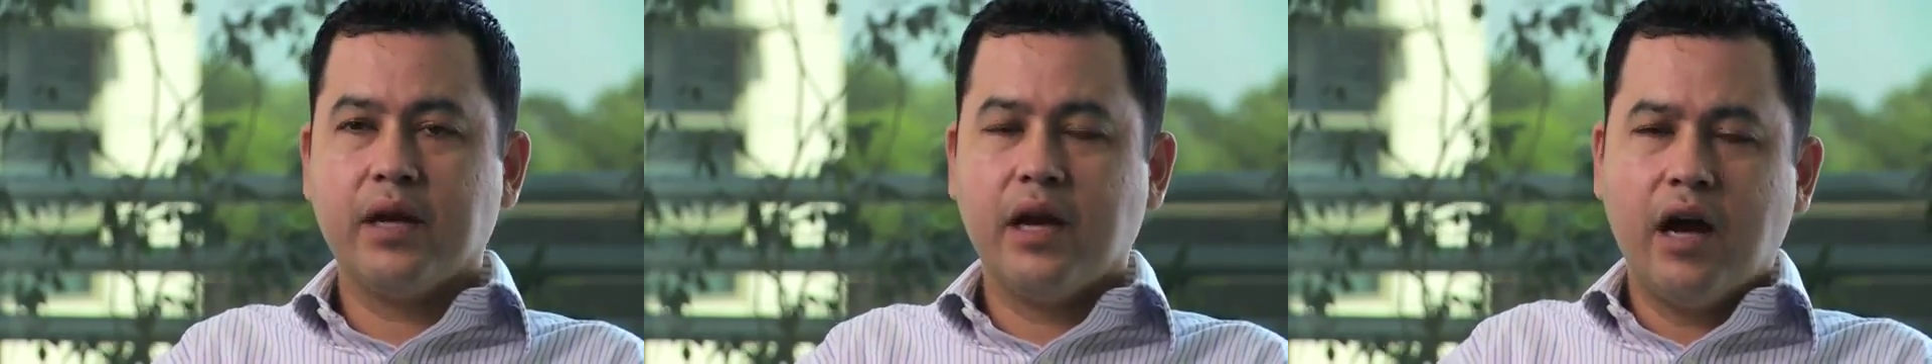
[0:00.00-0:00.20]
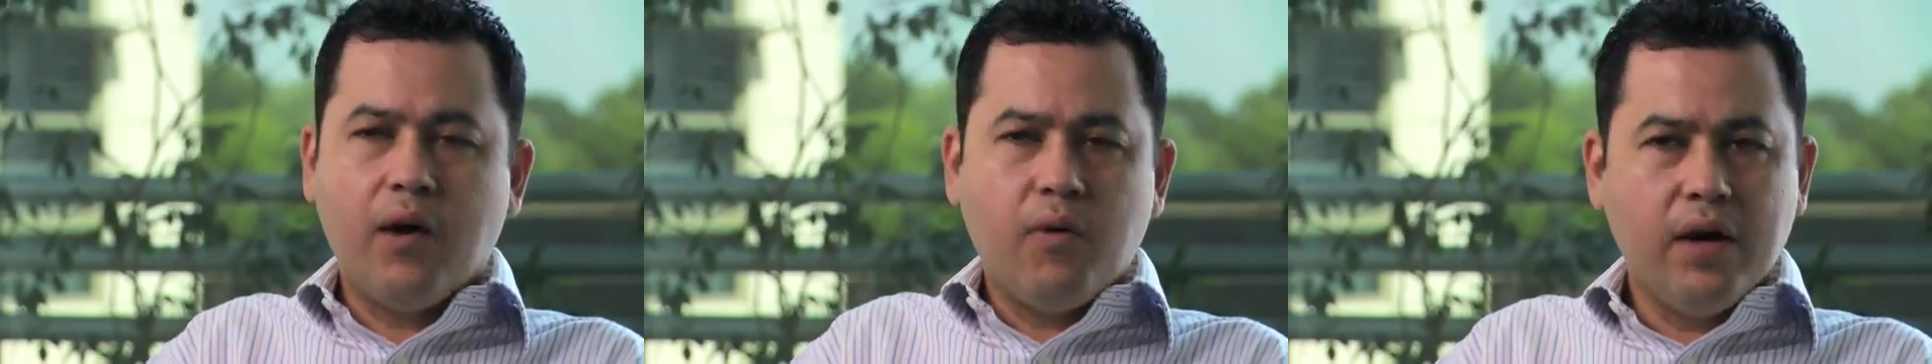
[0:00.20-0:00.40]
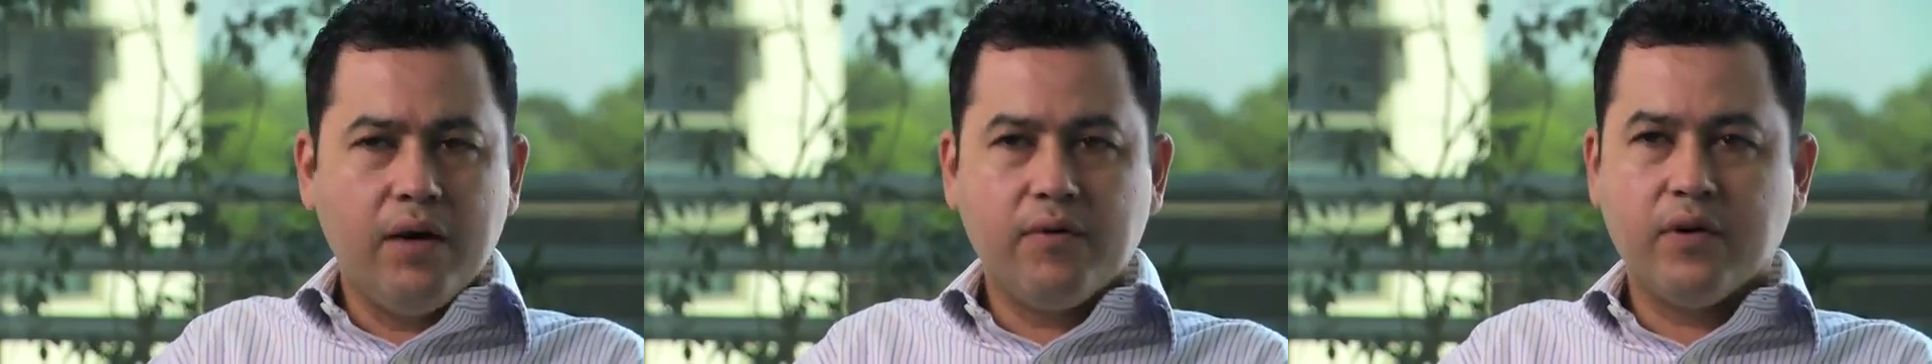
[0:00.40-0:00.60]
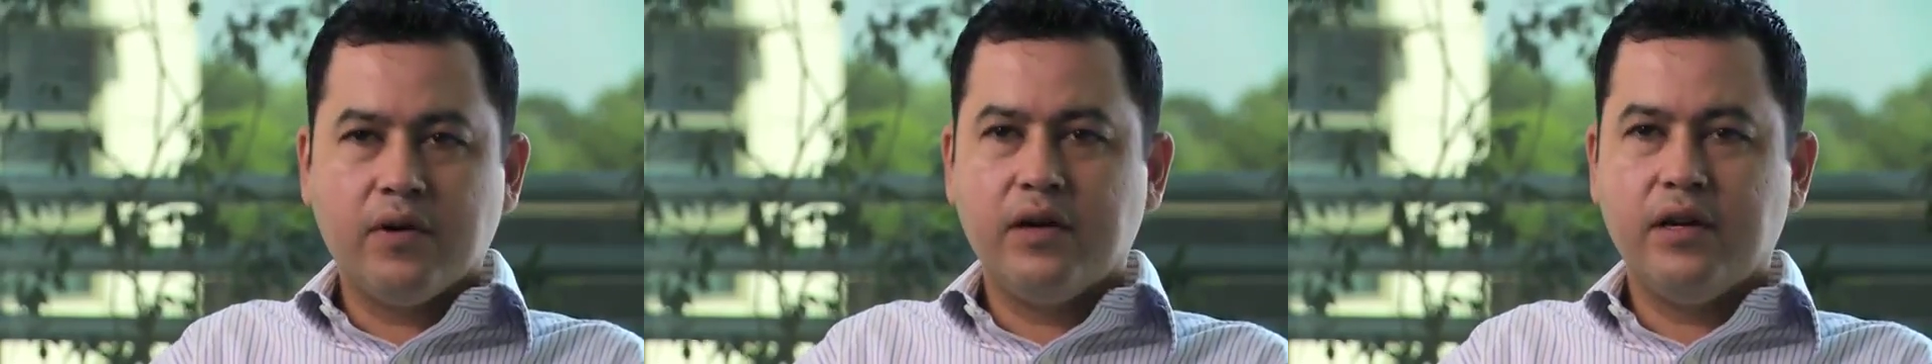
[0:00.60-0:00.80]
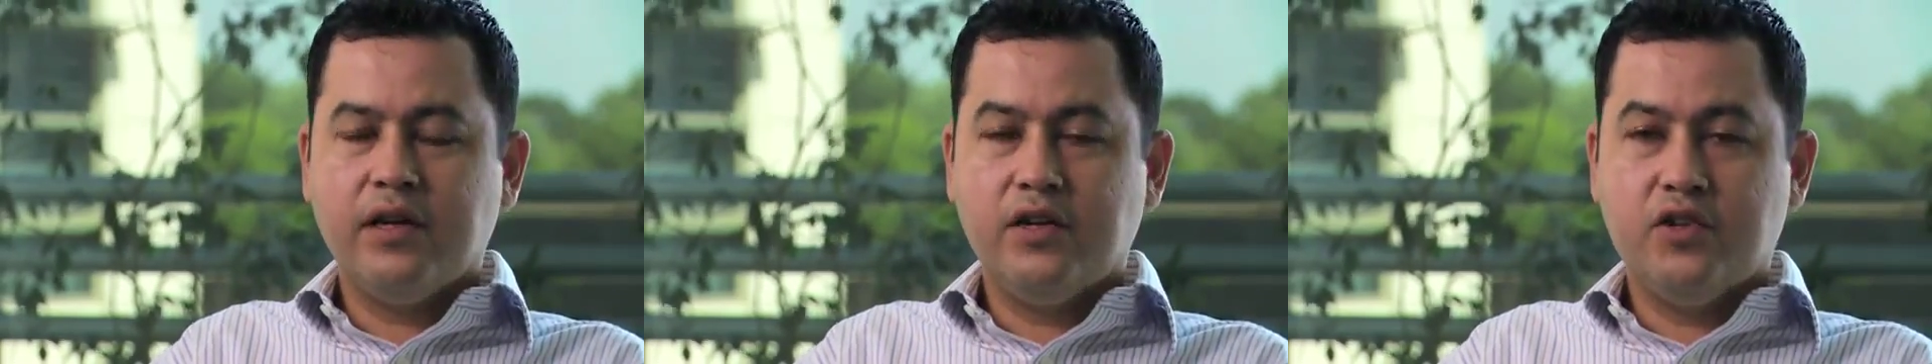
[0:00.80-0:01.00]

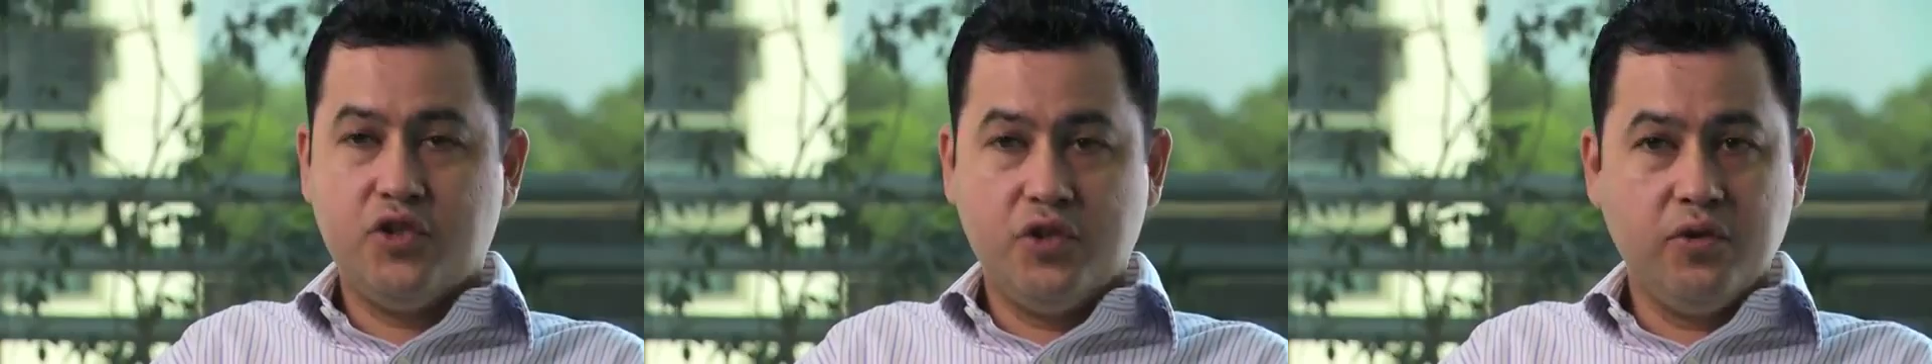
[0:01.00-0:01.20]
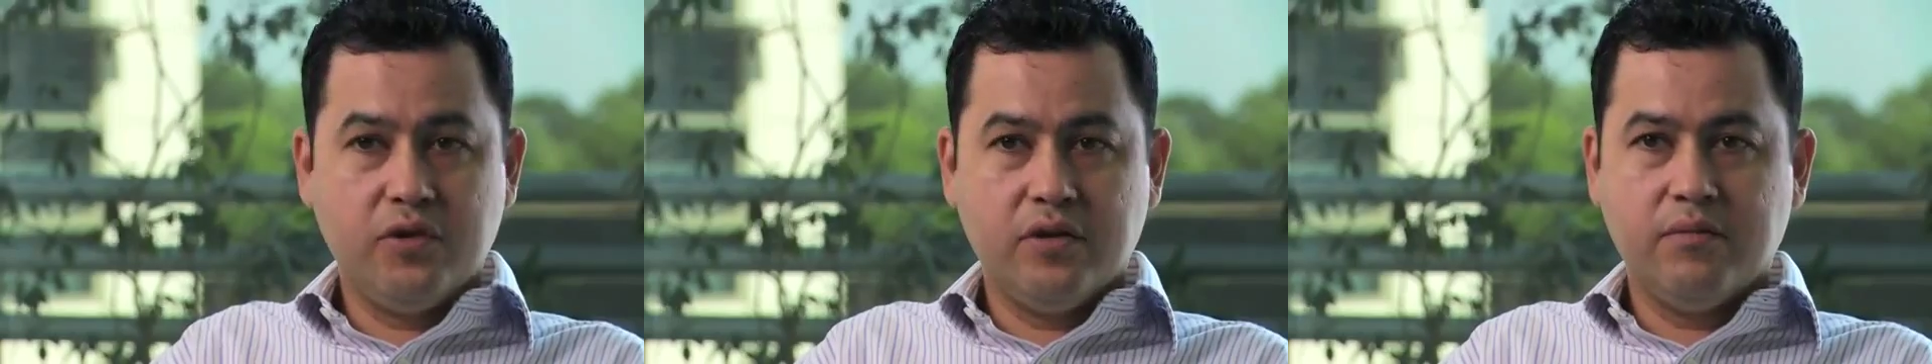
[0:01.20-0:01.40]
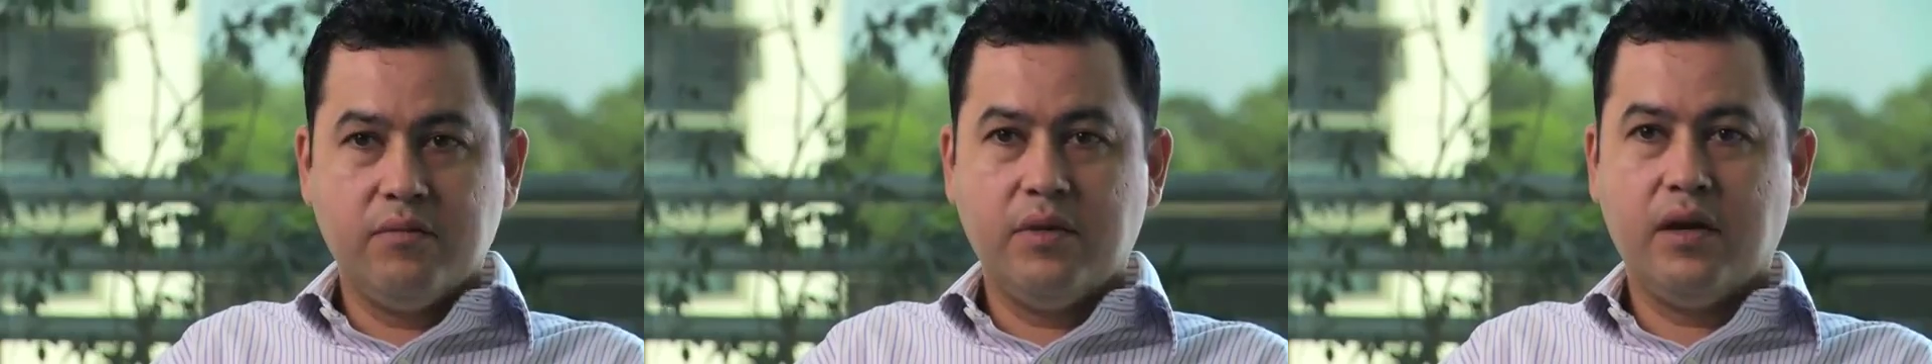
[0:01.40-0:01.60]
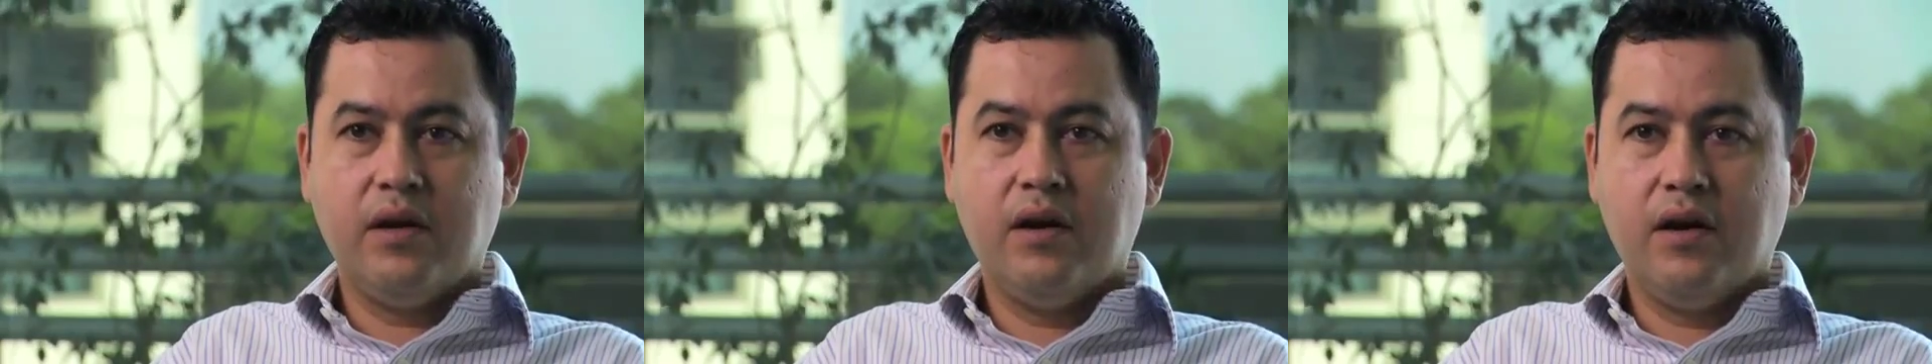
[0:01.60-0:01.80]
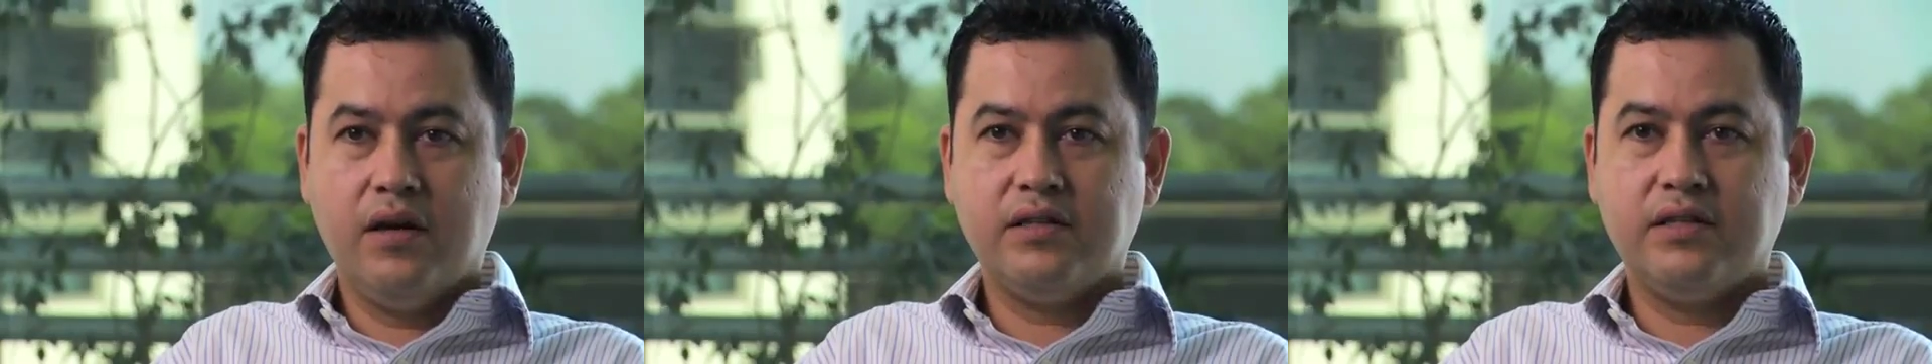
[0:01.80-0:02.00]
However, it should,
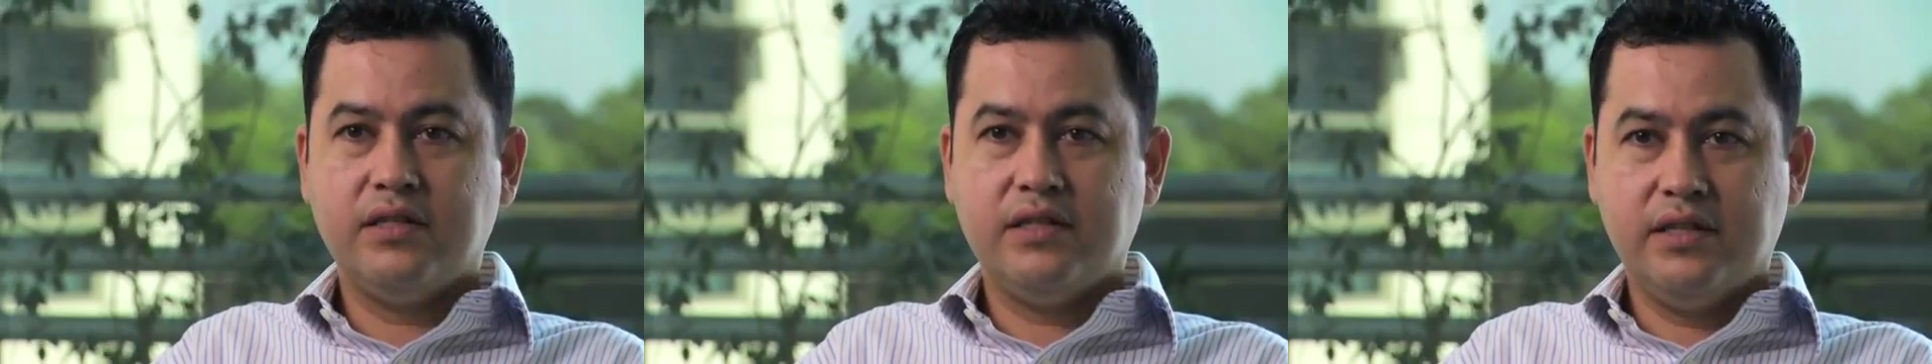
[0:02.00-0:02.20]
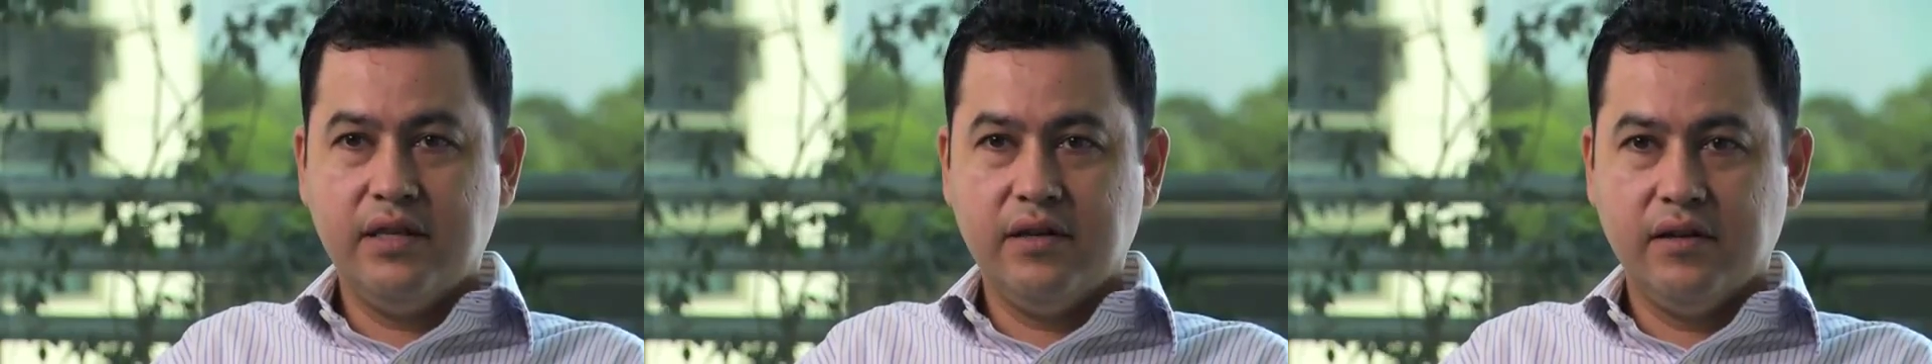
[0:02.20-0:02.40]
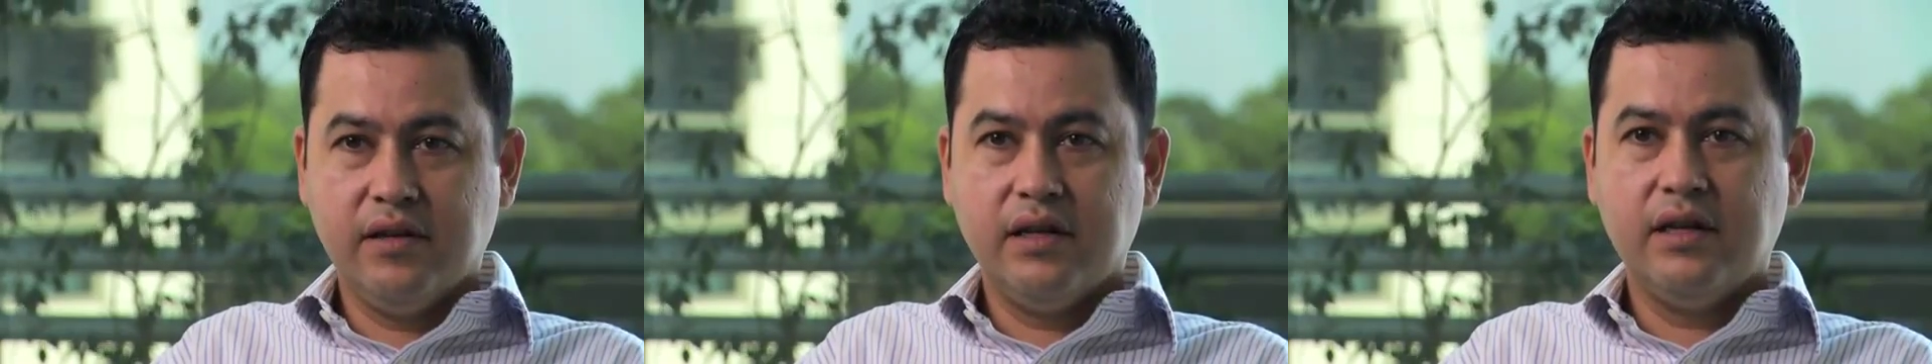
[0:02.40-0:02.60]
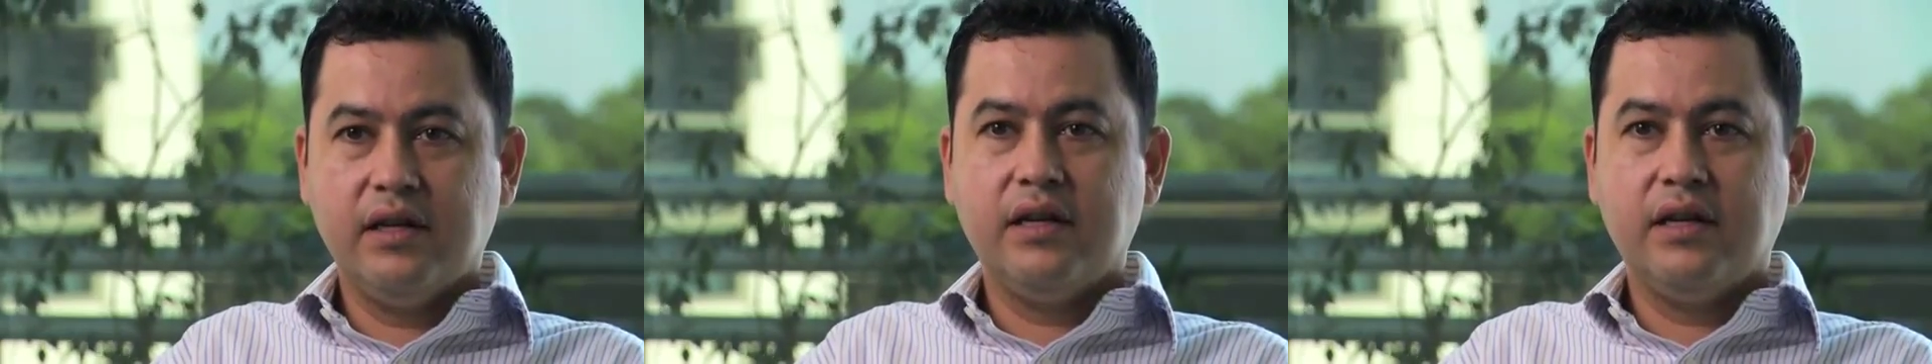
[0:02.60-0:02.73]
because still